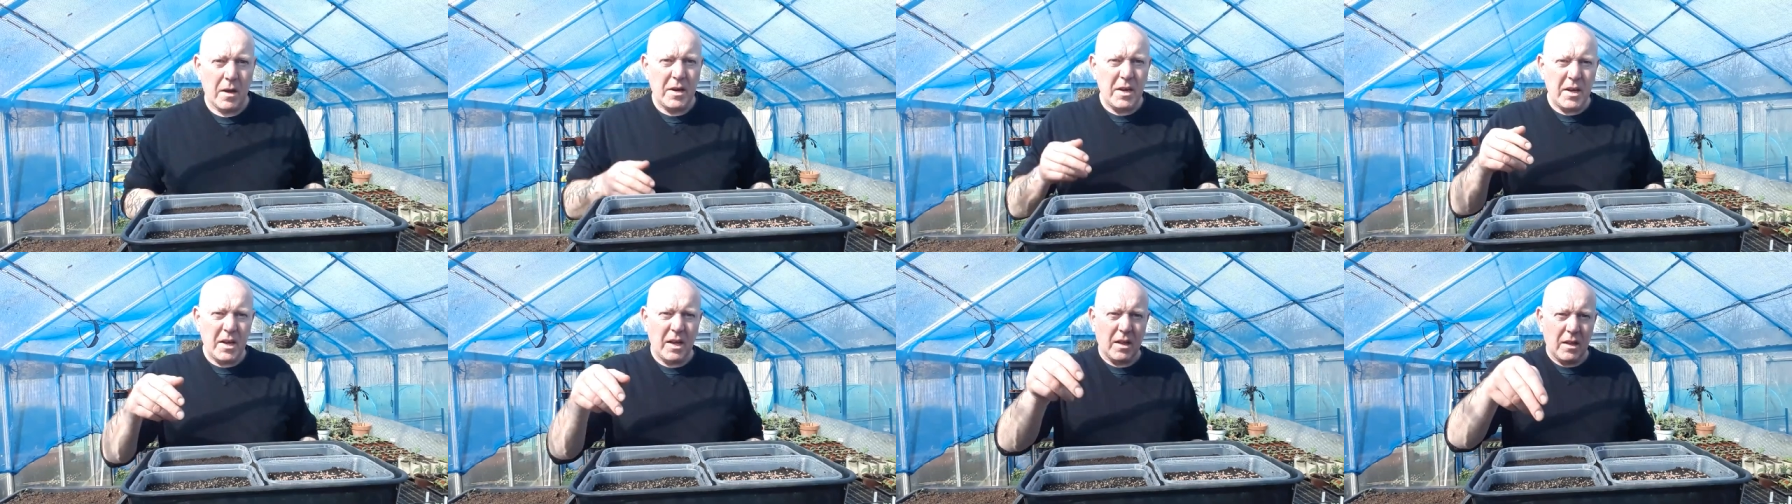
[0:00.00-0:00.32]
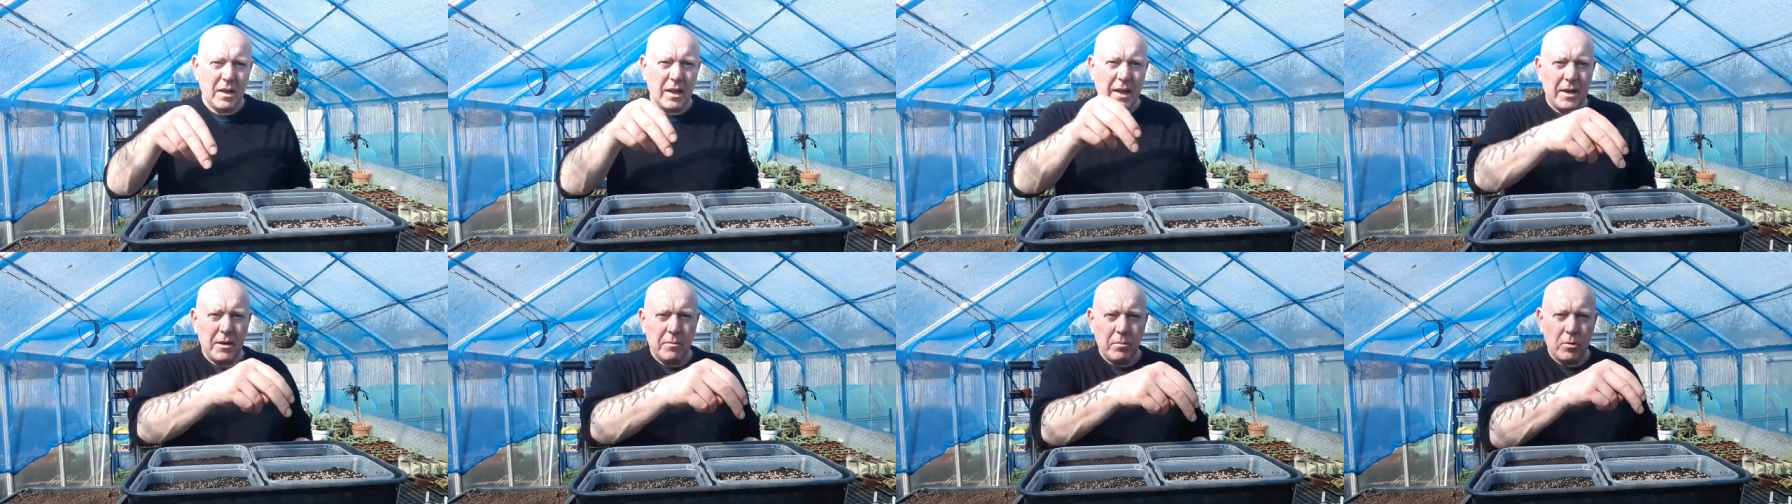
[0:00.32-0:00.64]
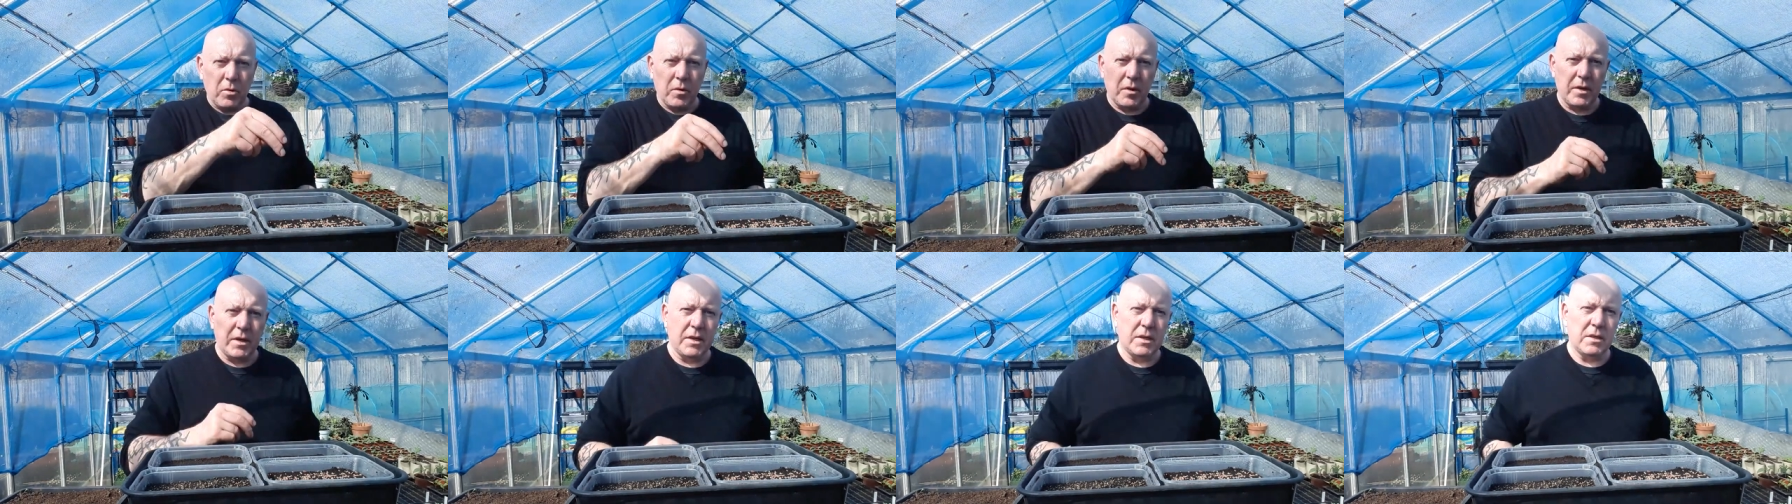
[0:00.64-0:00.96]
And you can
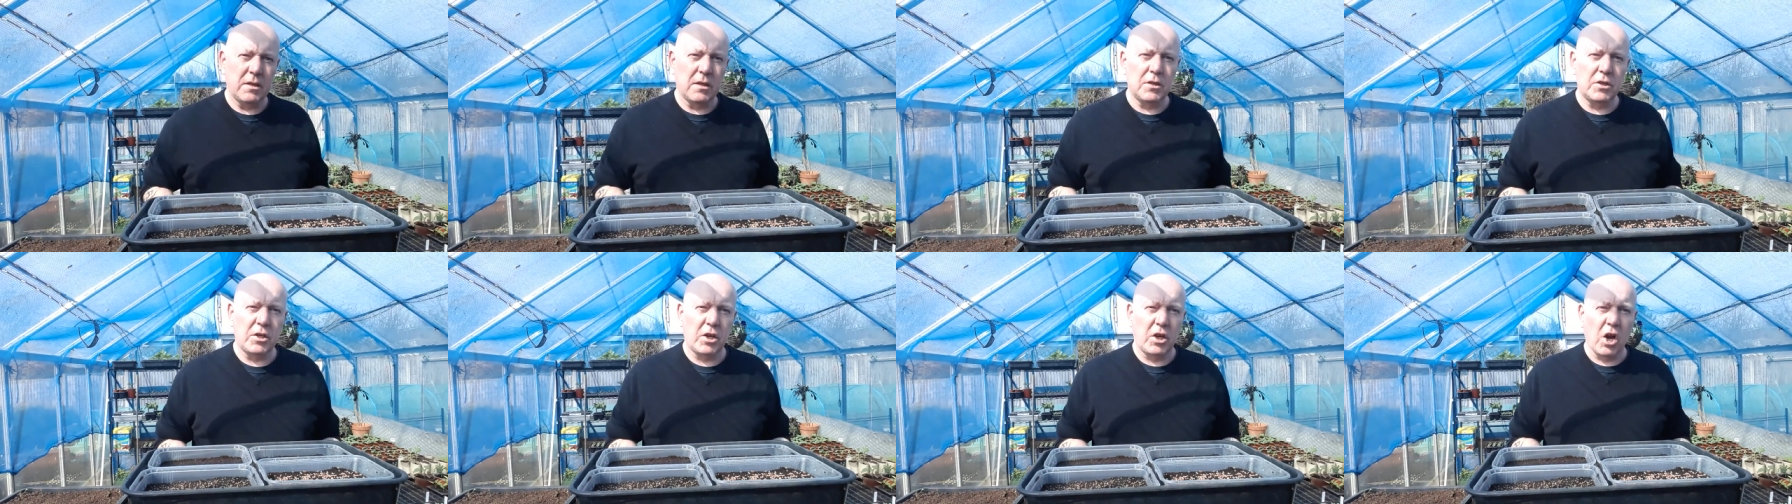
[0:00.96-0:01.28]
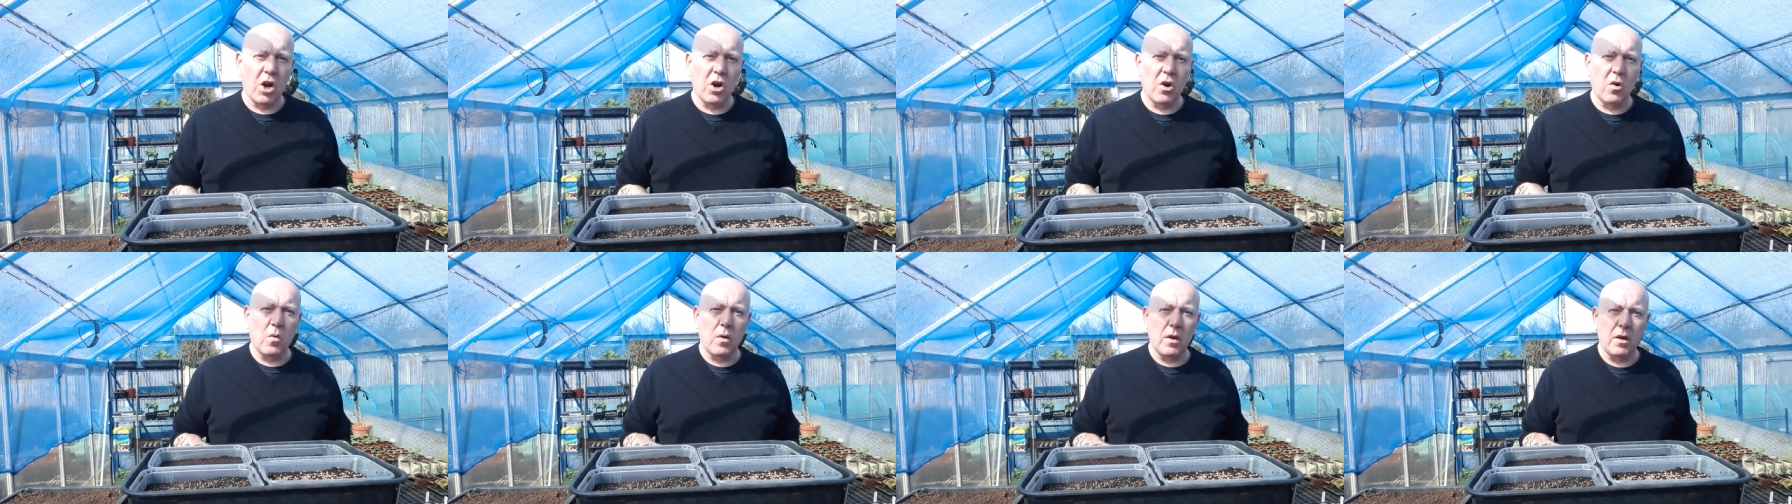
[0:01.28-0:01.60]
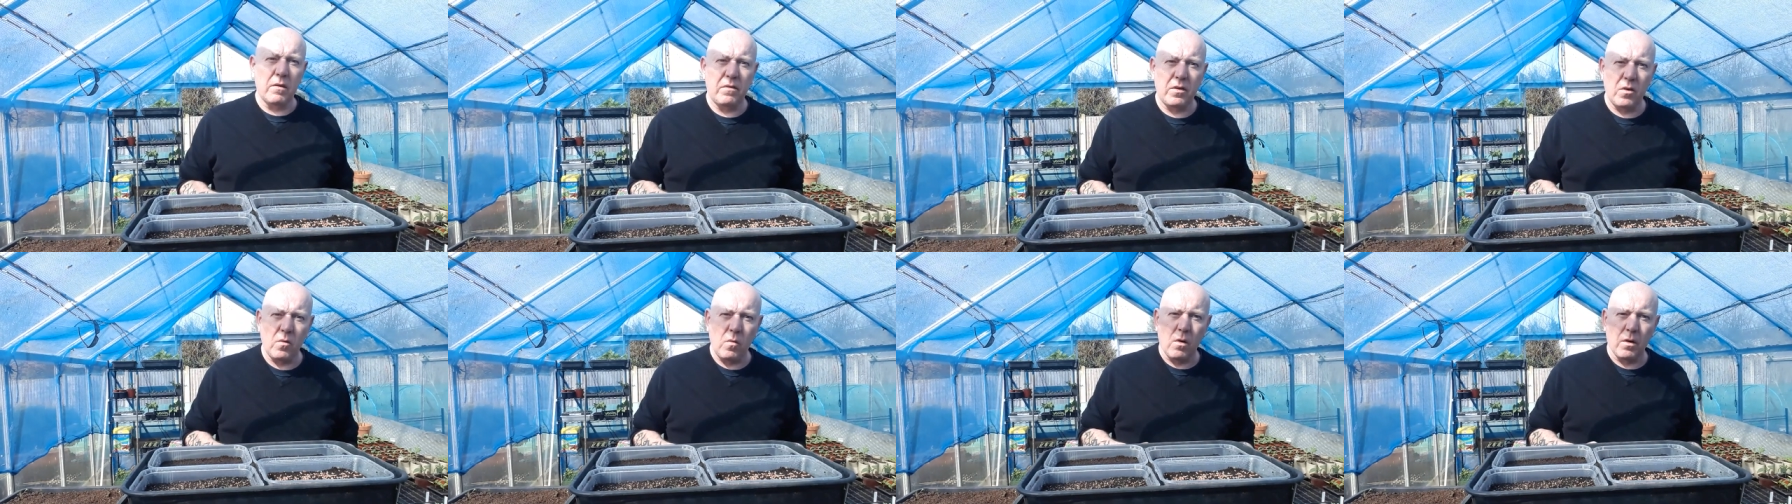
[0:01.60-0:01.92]
label these as you go
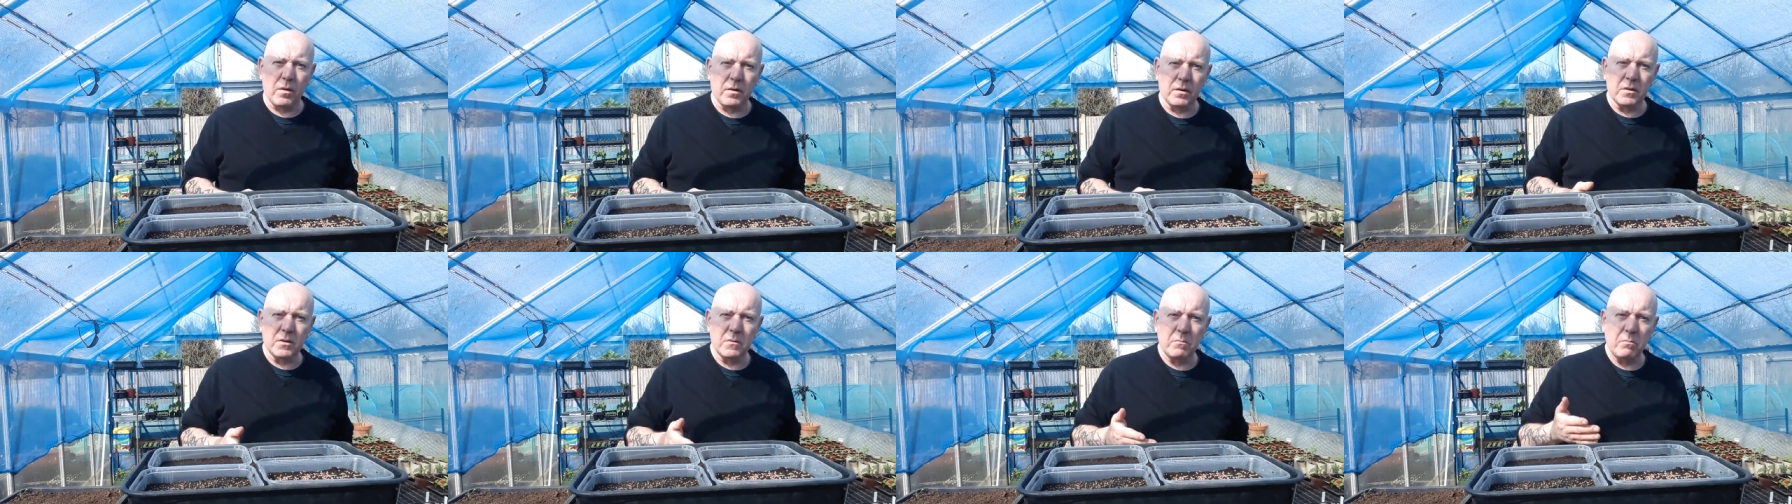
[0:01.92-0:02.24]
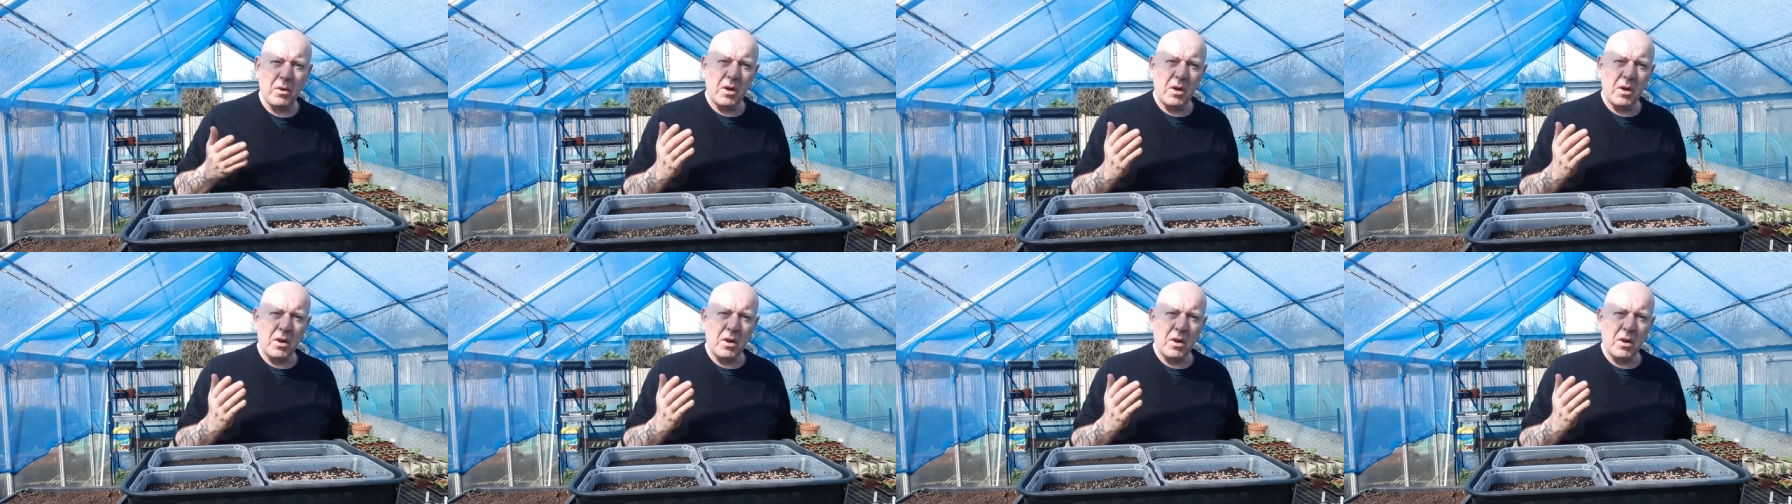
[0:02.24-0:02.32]
if you want,